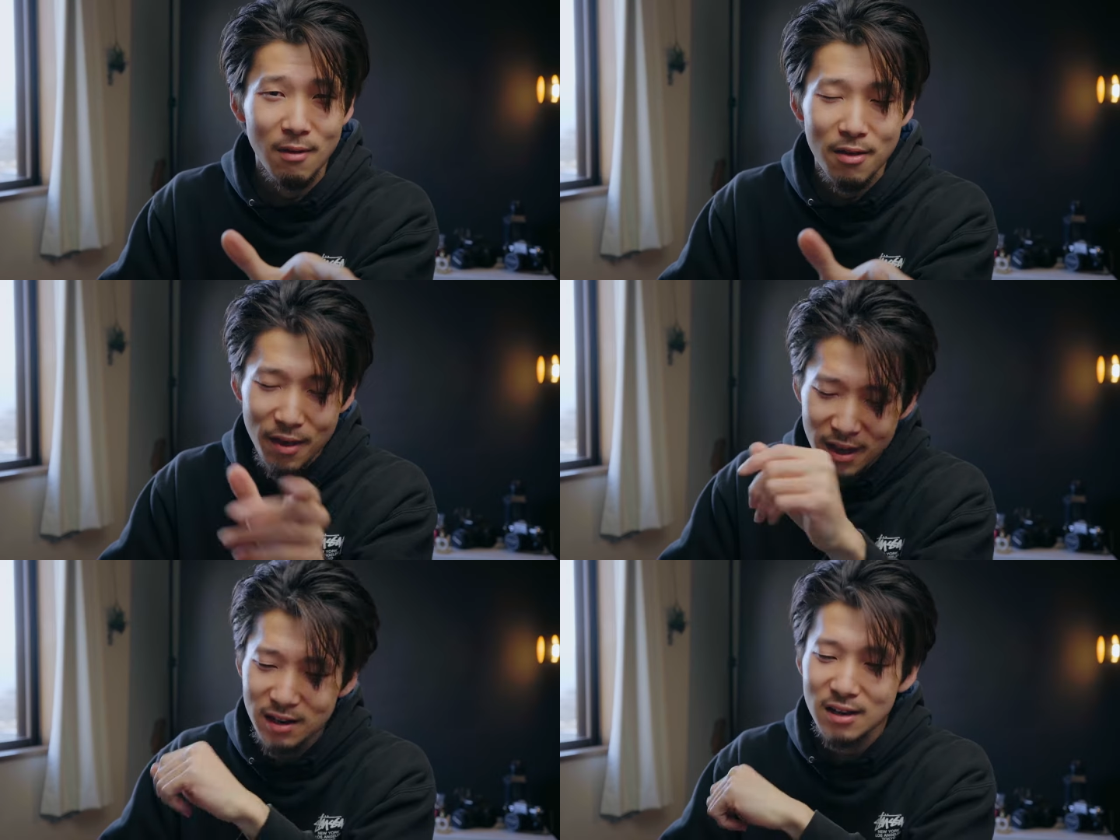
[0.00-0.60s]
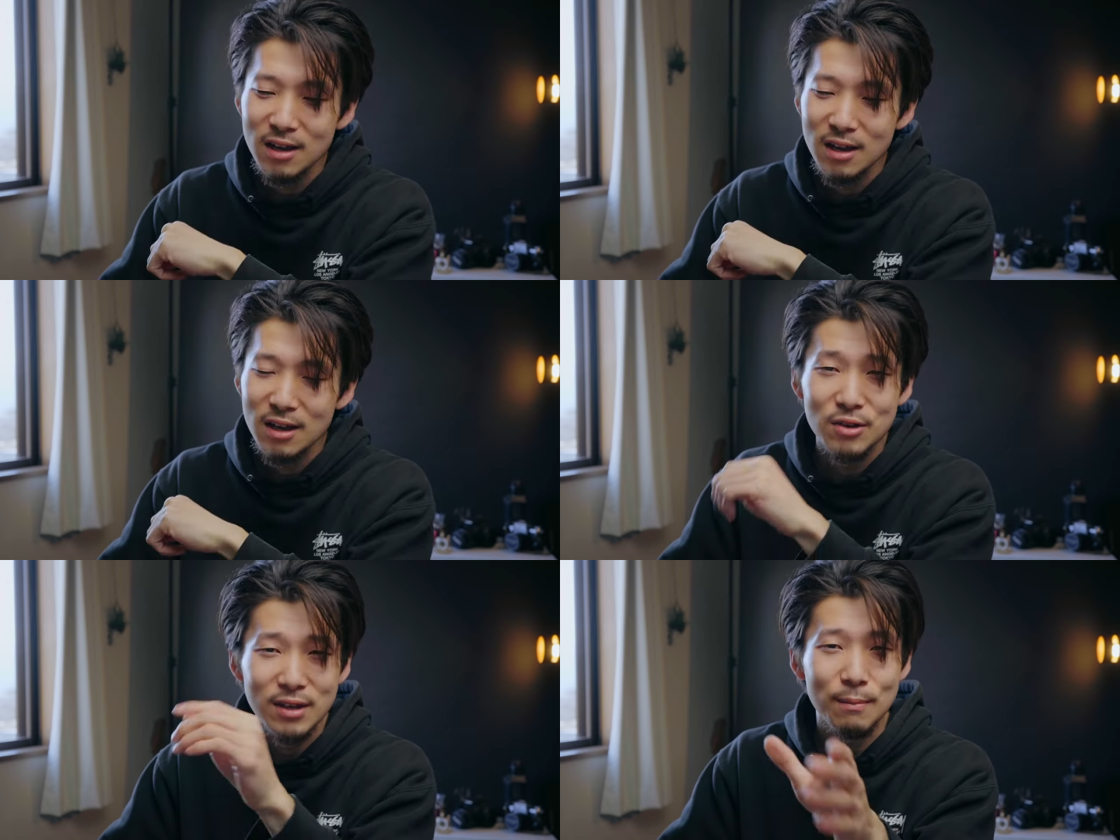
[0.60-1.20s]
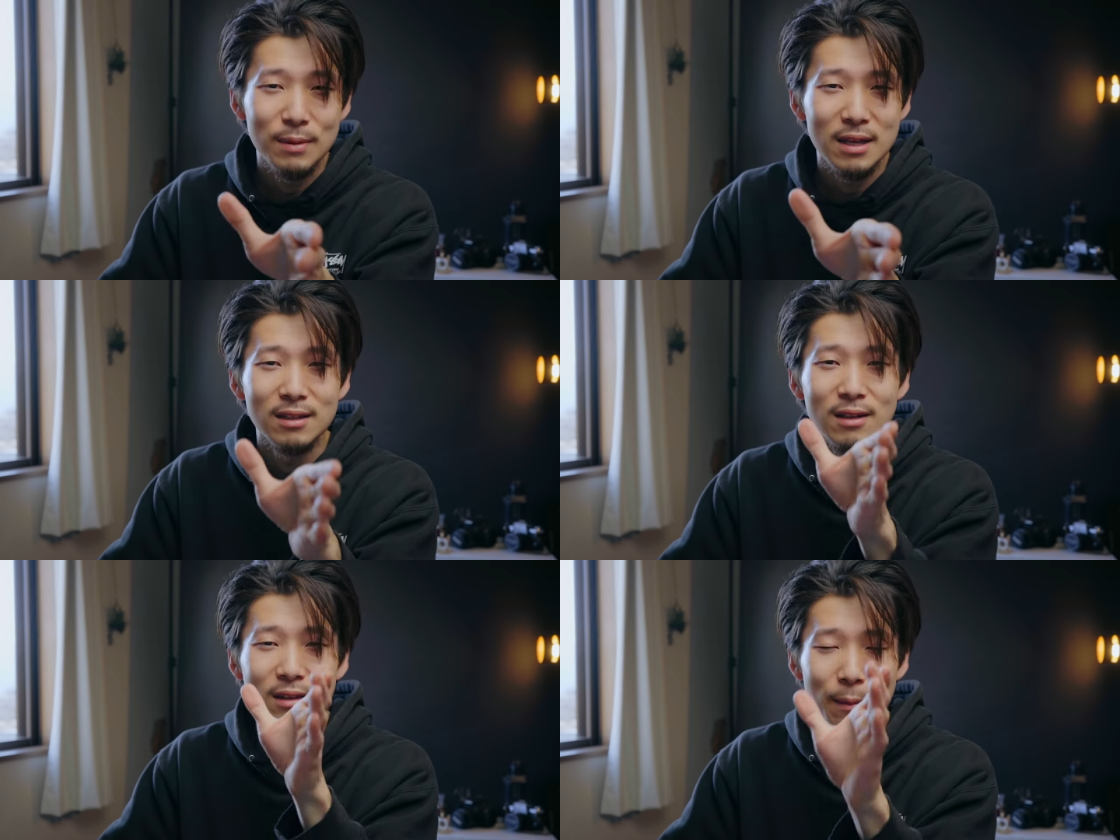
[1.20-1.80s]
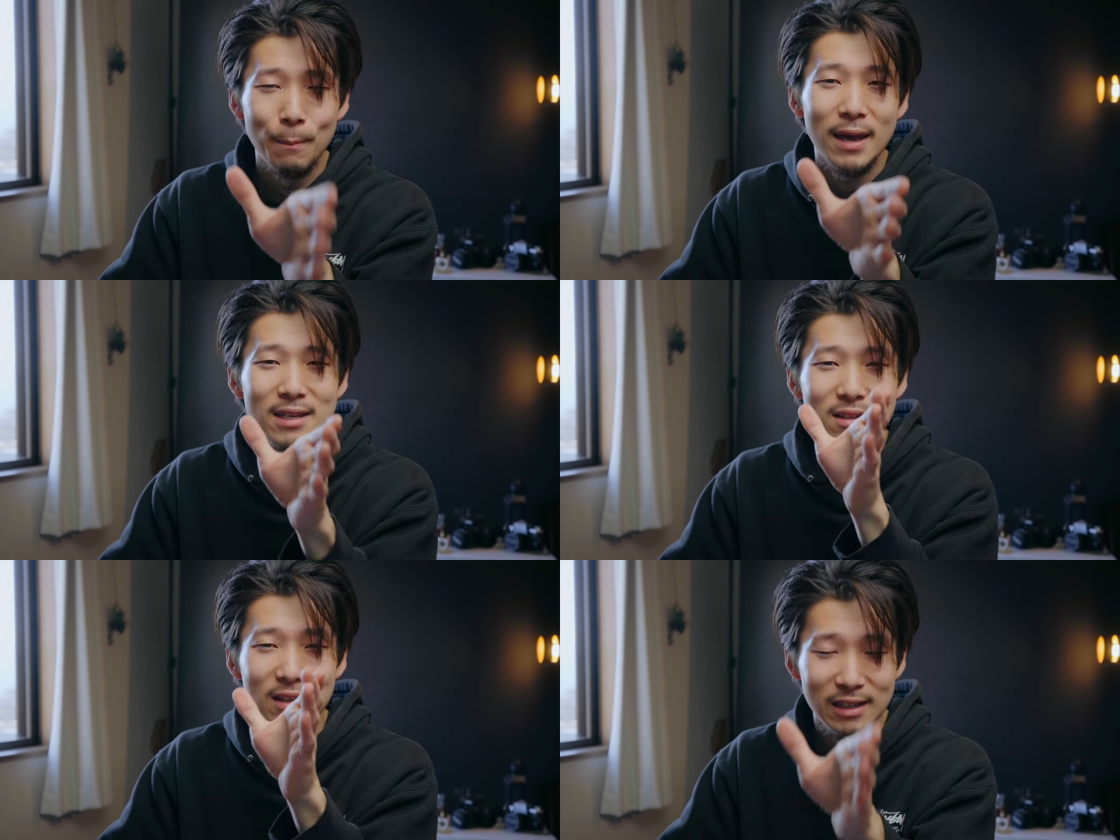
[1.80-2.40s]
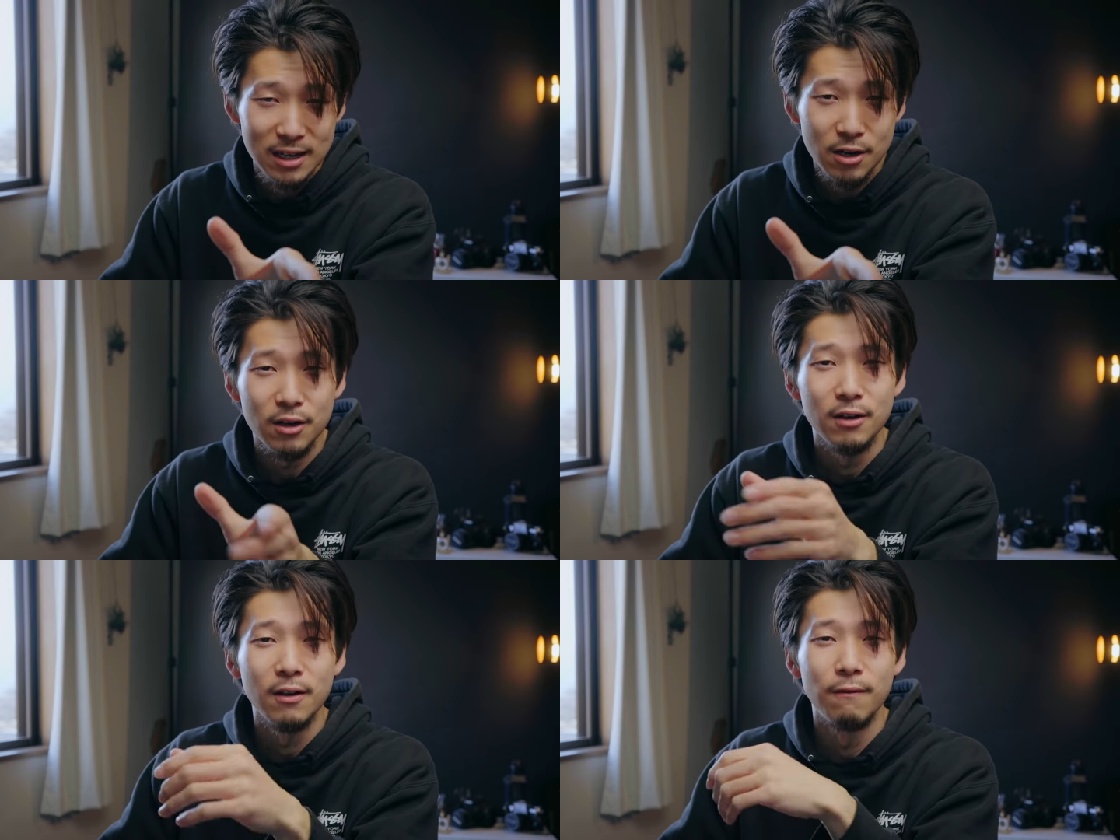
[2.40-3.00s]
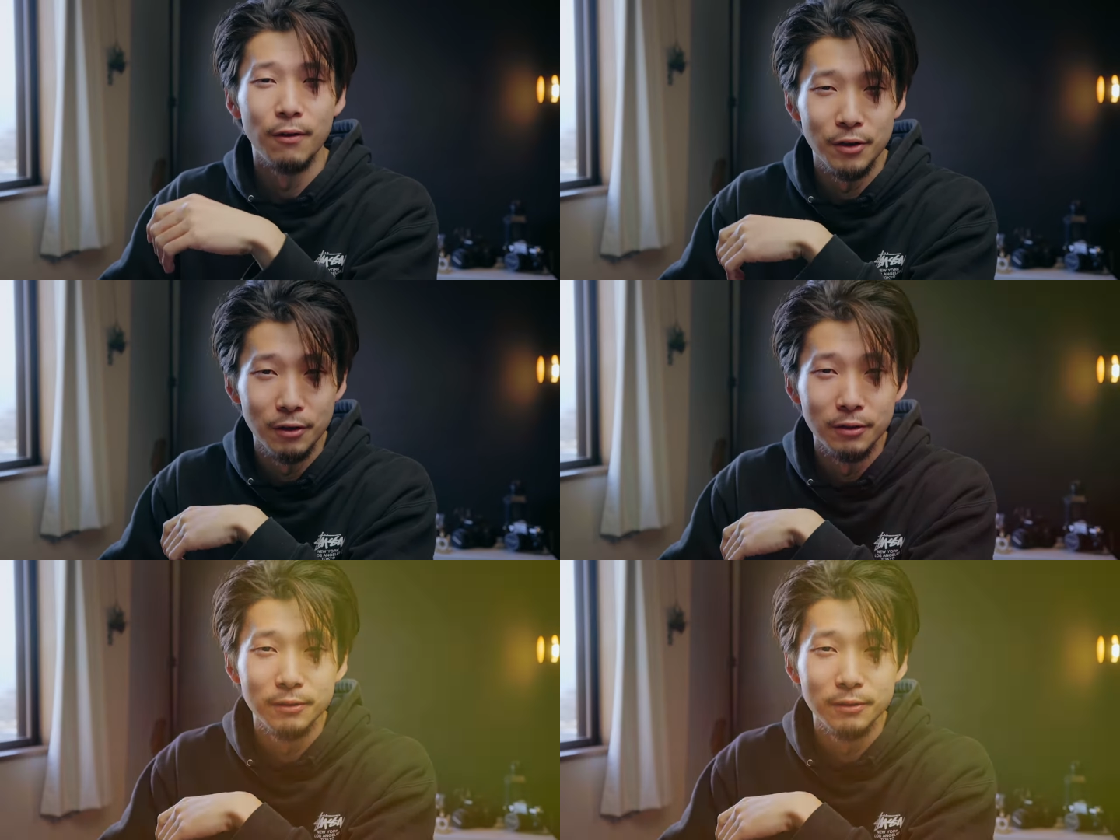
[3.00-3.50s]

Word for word: Then you can meet the best gear for you.